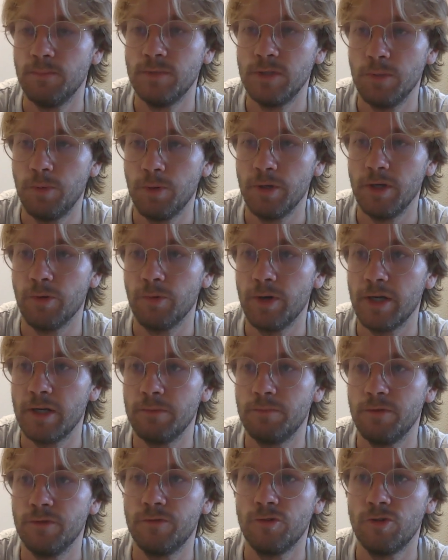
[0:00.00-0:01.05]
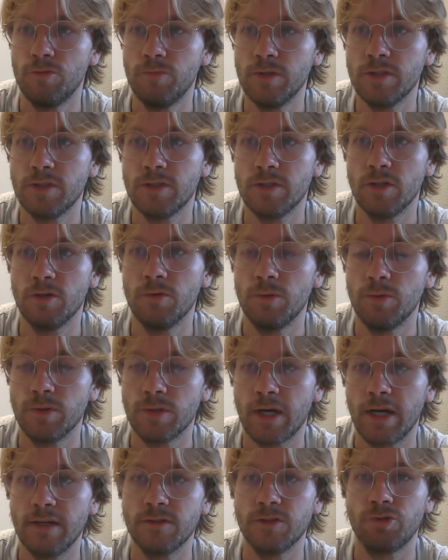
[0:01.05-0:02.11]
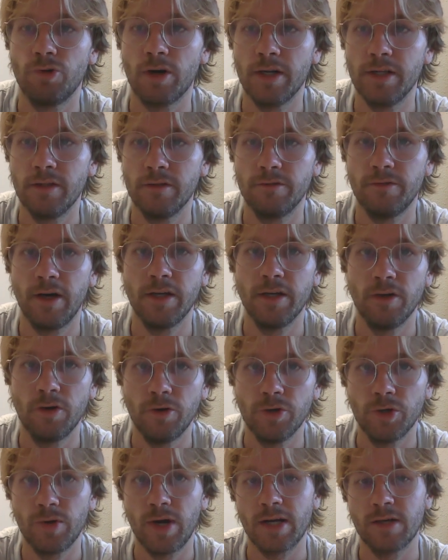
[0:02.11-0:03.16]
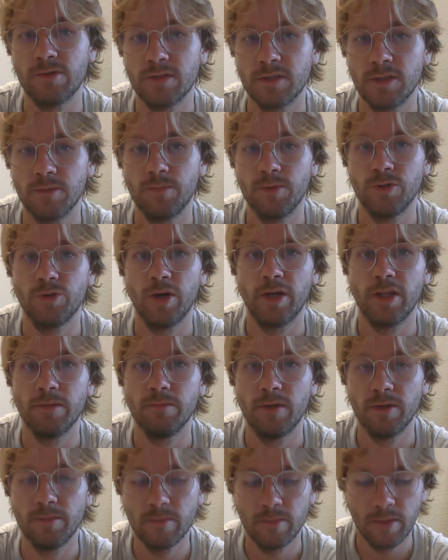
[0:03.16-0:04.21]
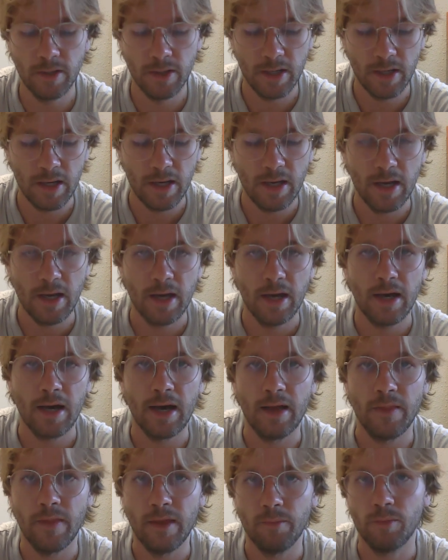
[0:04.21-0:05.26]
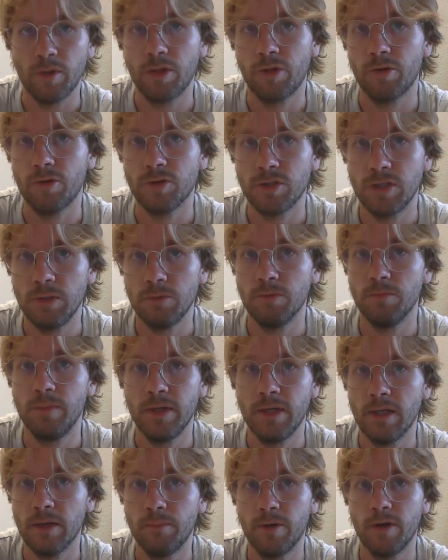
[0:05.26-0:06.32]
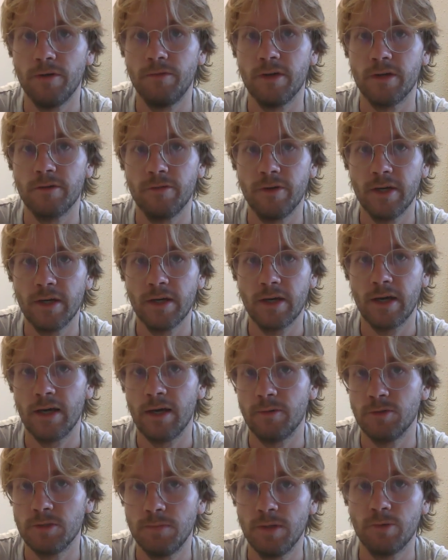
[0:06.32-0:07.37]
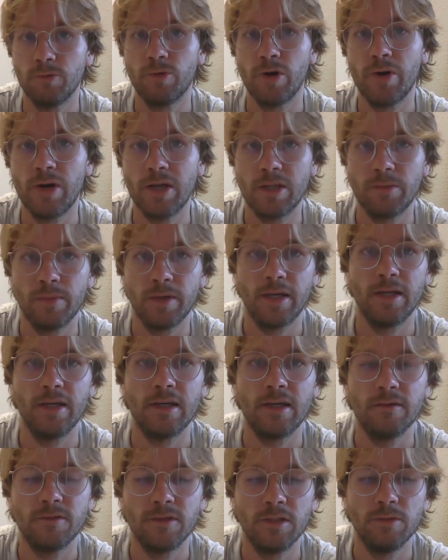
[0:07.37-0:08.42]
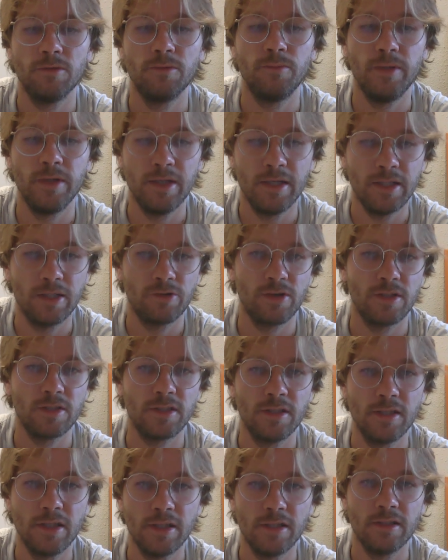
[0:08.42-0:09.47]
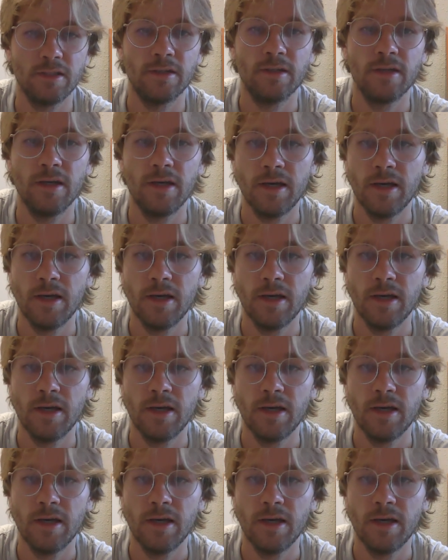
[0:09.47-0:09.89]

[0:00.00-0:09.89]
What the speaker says: put in a really good performance. So we were kind of struggling to find an older actress to portray the mum, and then we thought she would be a perfect fit. I was a bit worried at the beginning if she would be interested in